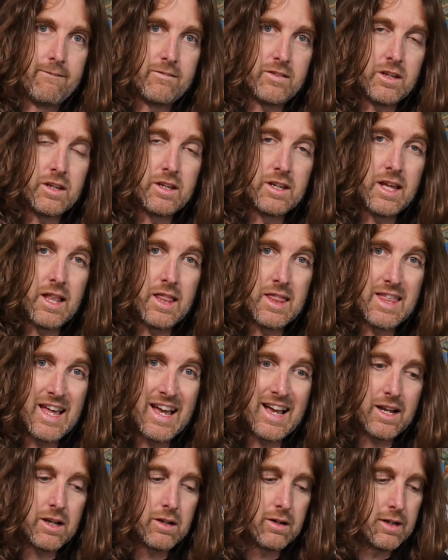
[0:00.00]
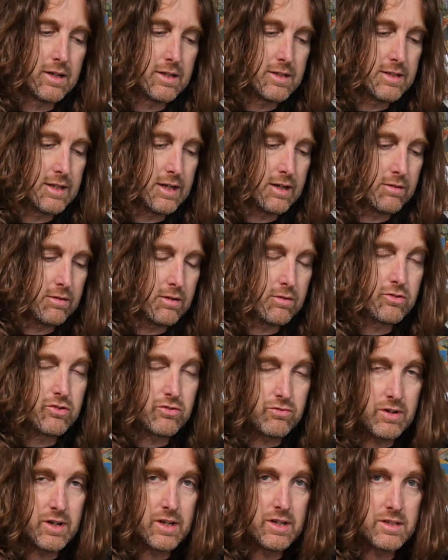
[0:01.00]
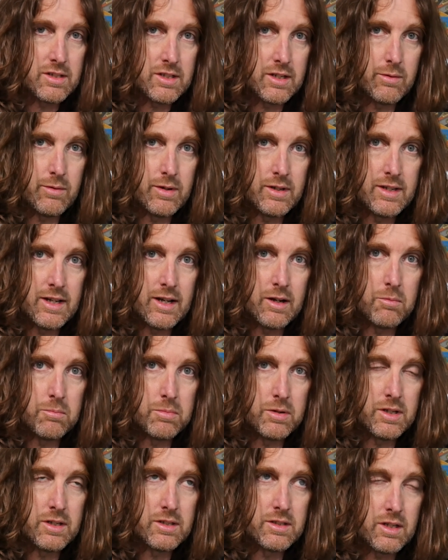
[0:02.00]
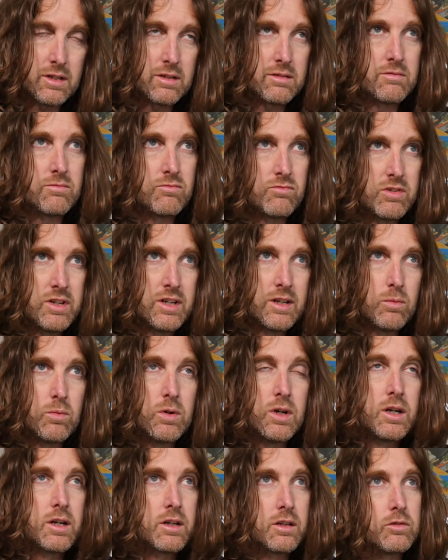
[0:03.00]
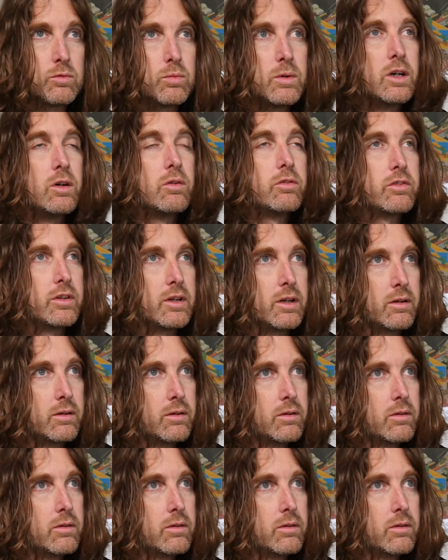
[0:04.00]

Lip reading: you get that kind of sound. I'll try and slow it down, but it doesn't really work as well. So it's